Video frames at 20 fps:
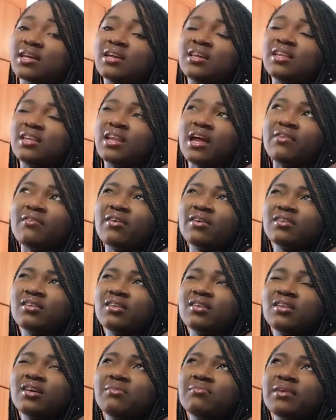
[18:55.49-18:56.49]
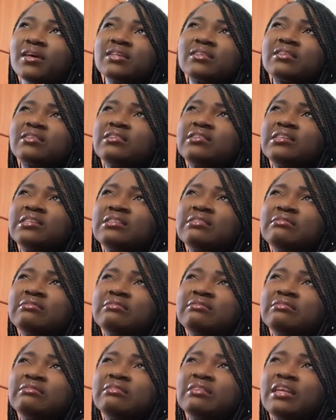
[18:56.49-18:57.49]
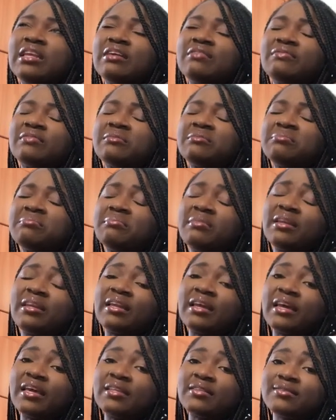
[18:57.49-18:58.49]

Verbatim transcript: in around um, 11 midnight.